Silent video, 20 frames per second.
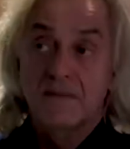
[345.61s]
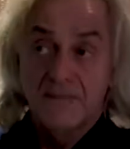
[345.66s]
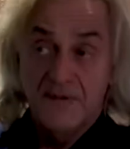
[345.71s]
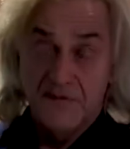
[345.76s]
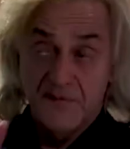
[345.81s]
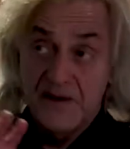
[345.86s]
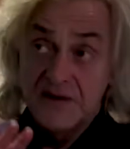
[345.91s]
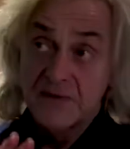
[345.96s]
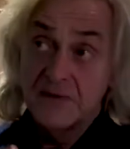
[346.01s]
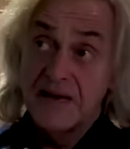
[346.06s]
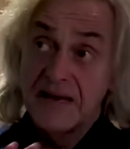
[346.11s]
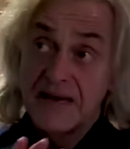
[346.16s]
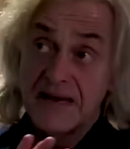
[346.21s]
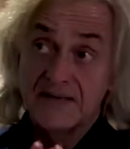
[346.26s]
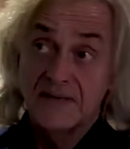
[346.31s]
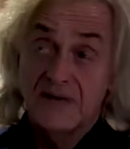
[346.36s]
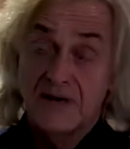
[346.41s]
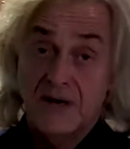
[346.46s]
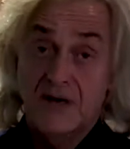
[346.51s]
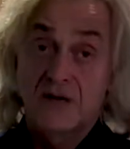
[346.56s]
Mafanwe
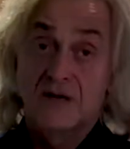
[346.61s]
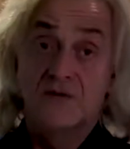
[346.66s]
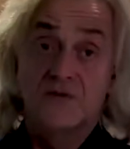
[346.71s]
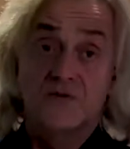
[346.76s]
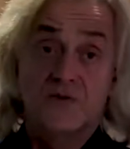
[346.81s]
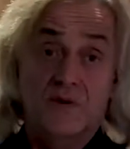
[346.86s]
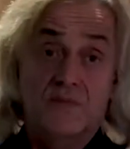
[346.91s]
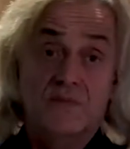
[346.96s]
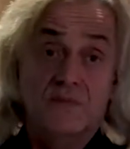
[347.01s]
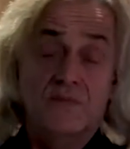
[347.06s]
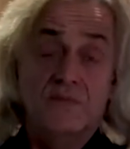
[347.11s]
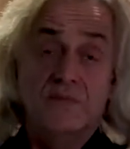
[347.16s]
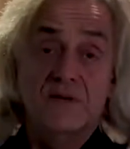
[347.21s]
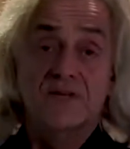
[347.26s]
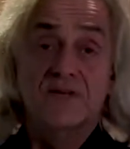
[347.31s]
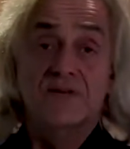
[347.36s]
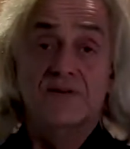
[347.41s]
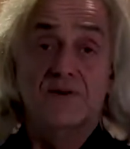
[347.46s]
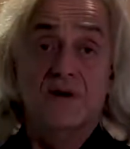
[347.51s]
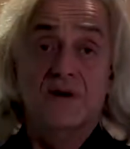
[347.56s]
had her own room,
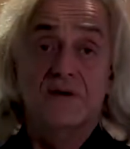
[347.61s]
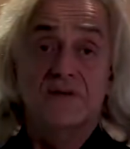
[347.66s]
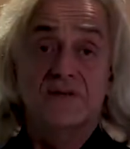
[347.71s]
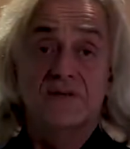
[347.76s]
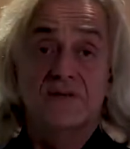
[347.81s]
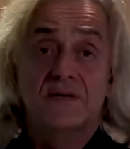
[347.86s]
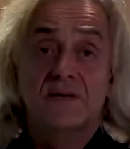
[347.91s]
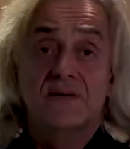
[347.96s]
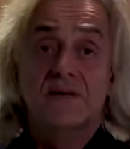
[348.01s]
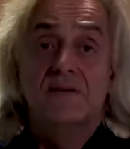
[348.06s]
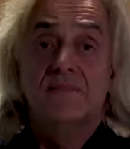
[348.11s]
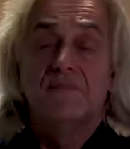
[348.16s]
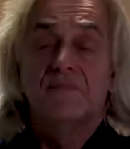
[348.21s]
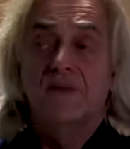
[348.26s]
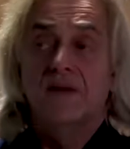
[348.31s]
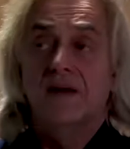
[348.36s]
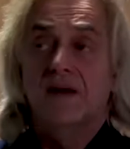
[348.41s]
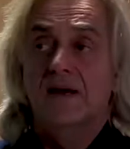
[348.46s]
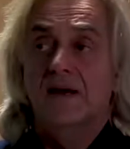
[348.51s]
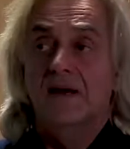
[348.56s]
which he wrote,
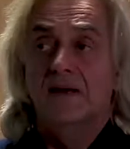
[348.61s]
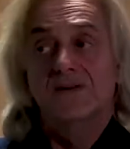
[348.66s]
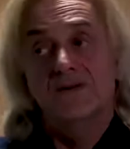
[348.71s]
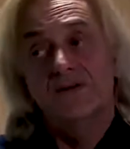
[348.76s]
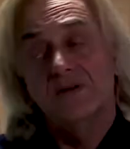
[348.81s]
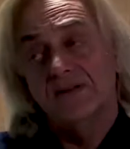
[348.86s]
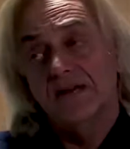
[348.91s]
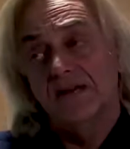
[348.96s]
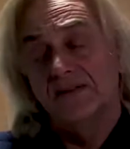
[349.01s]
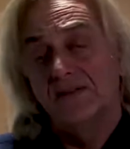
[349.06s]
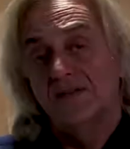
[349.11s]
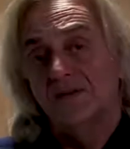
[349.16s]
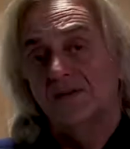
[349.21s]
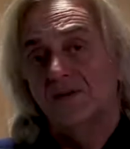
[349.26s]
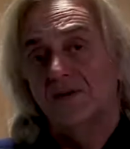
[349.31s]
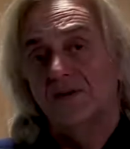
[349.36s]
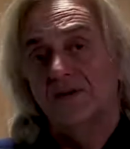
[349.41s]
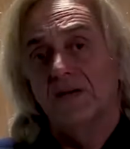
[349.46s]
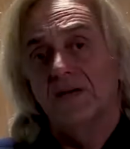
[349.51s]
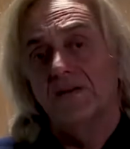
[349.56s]
and John had the
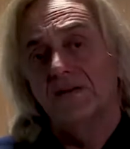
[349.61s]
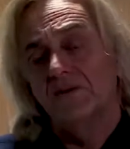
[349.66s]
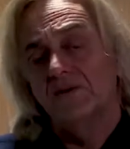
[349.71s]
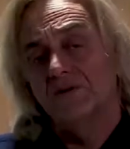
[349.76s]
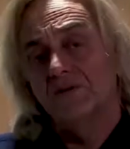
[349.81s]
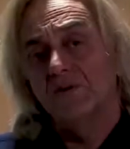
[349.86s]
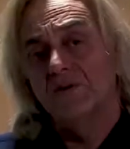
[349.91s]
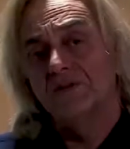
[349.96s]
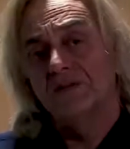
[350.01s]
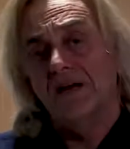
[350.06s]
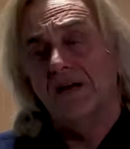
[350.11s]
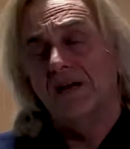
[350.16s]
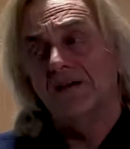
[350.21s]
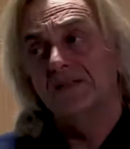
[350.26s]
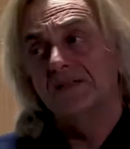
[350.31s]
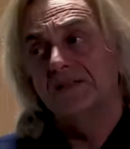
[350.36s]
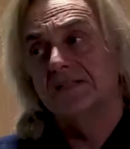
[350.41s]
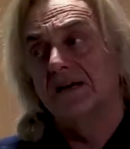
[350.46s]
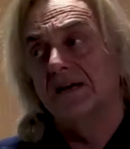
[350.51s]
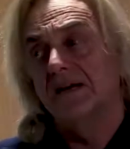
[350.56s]
studio. And there was also
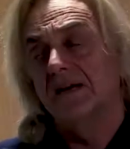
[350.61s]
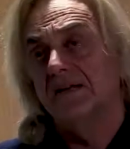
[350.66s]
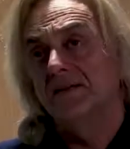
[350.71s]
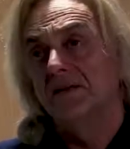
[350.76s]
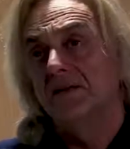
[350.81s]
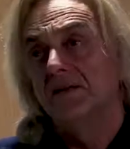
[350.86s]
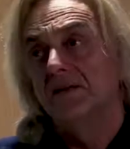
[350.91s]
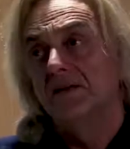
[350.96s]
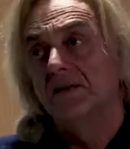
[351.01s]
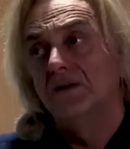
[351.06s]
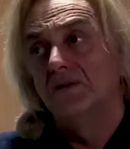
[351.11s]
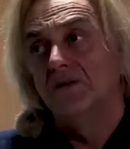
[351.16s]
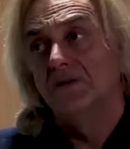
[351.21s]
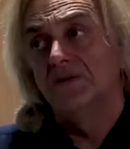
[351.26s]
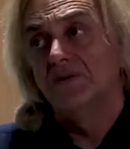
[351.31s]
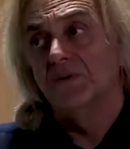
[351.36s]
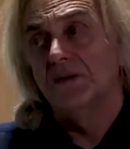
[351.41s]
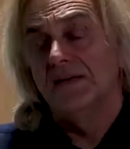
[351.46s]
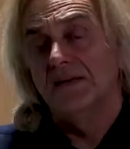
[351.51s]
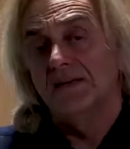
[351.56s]
outside
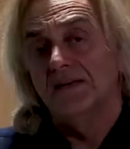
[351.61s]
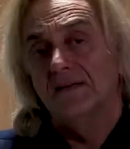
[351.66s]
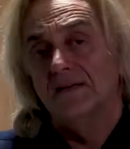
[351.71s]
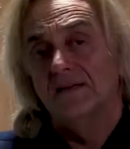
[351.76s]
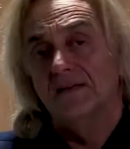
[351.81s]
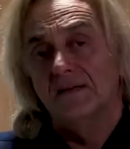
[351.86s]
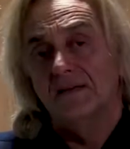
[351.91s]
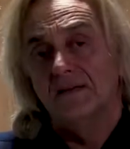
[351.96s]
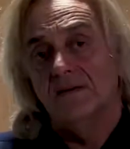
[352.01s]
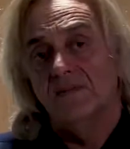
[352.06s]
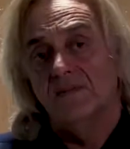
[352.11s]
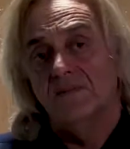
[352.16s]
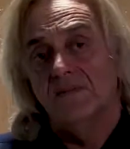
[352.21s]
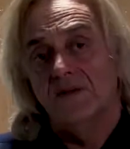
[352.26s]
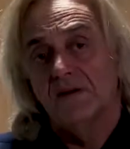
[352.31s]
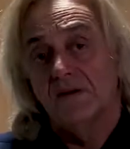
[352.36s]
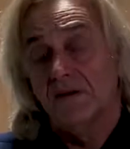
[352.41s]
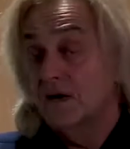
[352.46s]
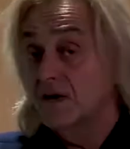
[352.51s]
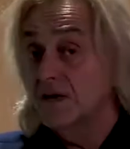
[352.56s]
was where he did
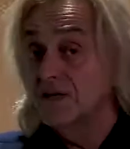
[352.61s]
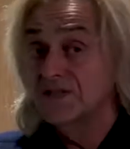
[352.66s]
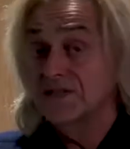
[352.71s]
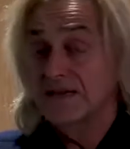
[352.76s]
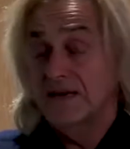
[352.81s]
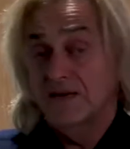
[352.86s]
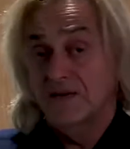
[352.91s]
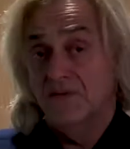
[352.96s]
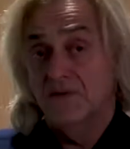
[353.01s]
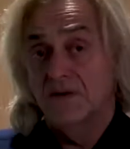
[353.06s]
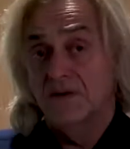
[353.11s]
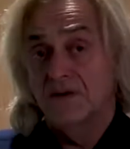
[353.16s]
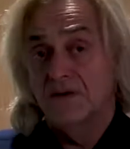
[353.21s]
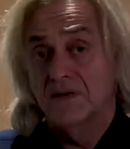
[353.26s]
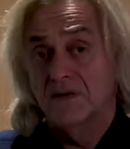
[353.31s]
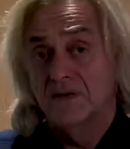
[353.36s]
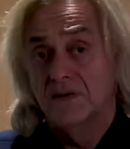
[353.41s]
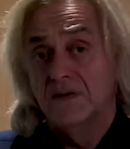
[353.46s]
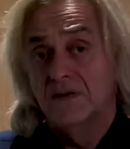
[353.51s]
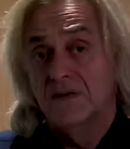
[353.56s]
large-scale
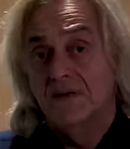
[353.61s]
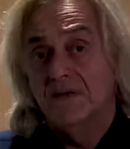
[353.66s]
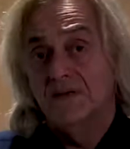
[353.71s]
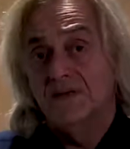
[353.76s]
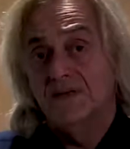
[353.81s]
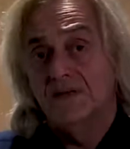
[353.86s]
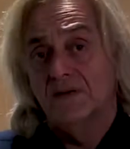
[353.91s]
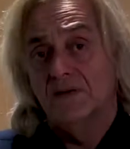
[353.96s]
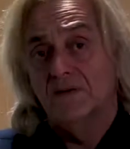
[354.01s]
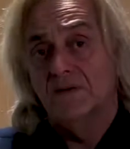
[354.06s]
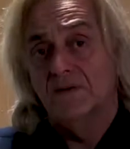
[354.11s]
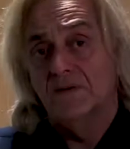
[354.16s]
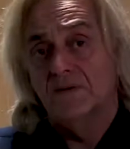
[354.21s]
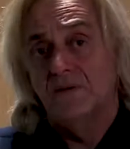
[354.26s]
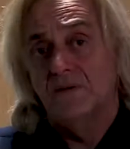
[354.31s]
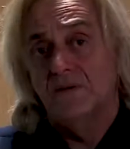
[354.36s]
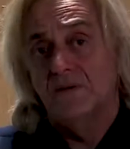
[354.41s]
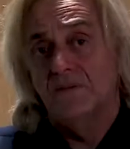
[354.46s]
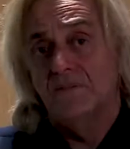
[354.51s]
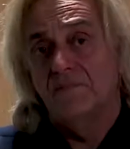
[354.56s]
work,
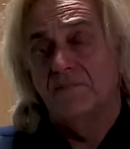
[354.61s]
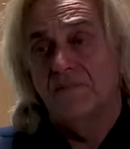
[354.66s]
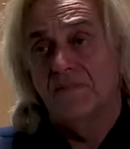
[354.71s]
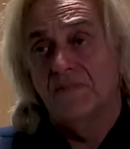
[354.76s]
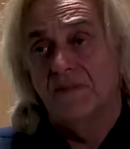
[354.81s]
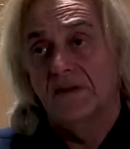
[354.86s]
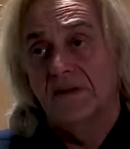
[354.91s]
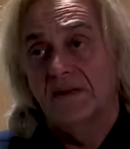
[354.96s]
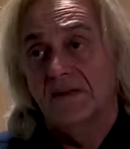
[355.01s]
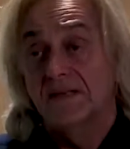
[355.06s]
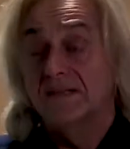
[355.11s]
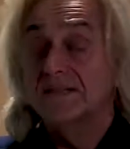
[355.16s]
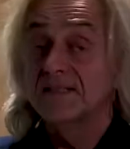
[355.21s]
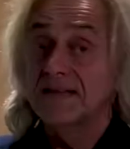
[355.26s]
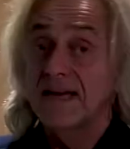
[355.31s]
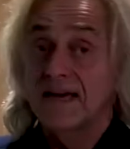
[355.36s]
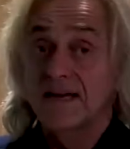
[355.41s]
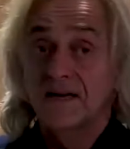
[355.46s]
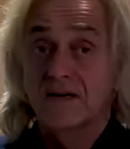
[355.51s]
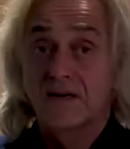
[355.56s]
so
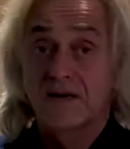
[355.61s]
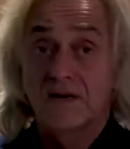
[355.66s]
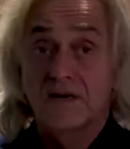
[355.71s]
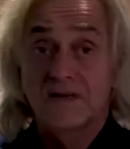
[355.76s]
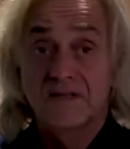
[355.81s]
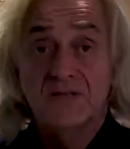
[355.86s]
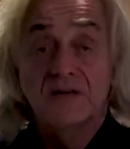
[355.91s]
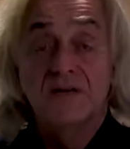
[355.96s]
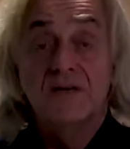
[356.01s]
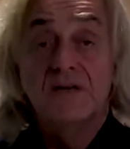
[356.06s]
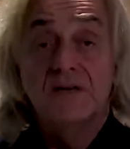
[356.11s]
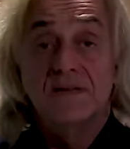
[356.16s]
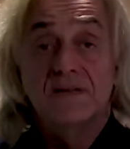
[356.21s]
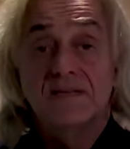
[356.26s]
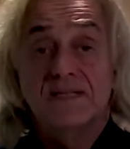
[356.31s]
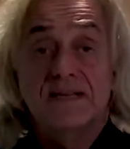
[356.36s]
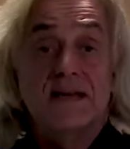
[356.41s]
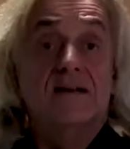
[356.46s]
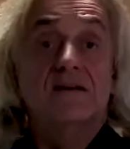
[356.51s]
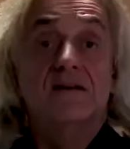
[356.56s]
stained glass.
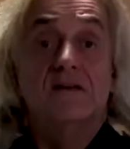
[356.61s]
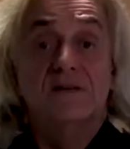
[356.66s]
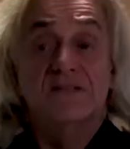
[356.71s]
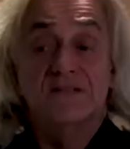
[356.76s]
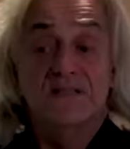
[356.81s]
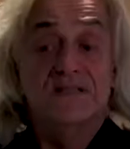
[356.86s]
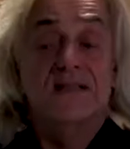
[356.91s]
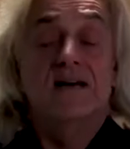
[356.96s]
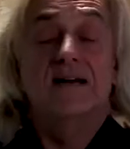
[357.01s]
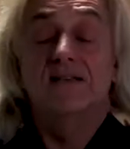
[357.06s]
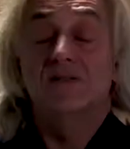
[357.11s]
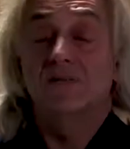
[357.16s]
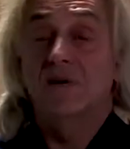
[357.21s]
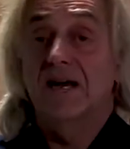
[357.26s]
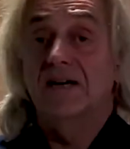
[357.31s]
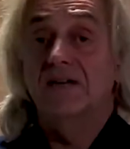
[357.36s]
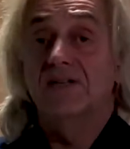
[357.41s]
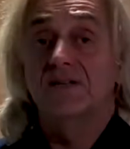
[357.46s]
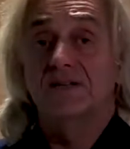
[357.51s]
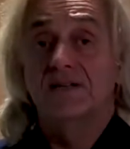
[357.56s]
The stained glass designs
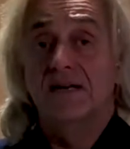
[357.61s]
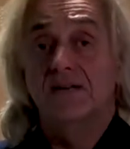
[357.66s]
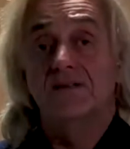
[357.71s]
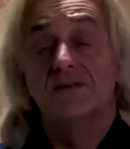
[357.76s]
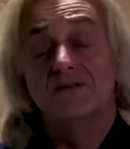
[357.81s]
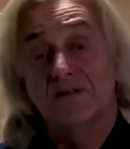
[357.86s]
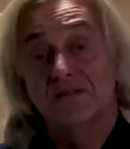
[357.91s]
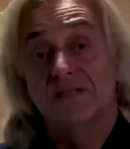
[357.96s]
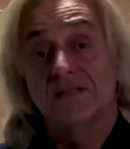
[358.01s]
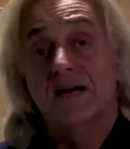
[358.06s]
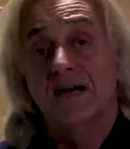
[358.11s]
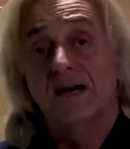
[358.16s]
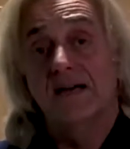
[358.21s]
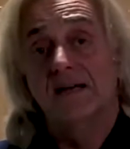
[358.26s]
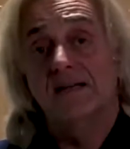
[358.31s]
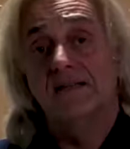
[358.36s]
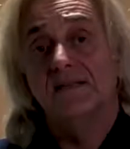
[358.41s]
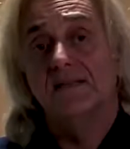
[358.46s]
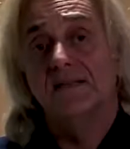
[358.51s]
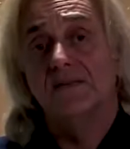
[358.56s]
were actually done to
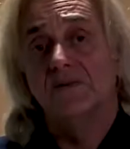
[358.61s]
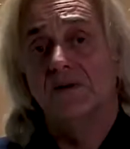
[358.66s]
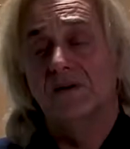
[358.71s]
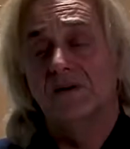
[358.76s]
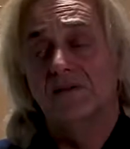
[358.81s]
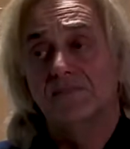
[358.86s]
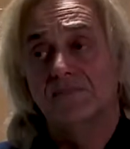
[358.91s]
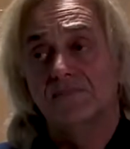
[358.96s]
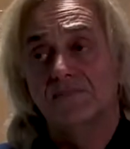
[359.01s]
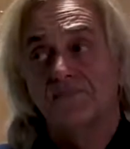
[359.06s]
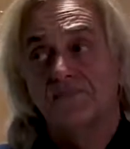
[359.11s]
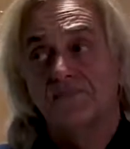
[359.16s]
size as well.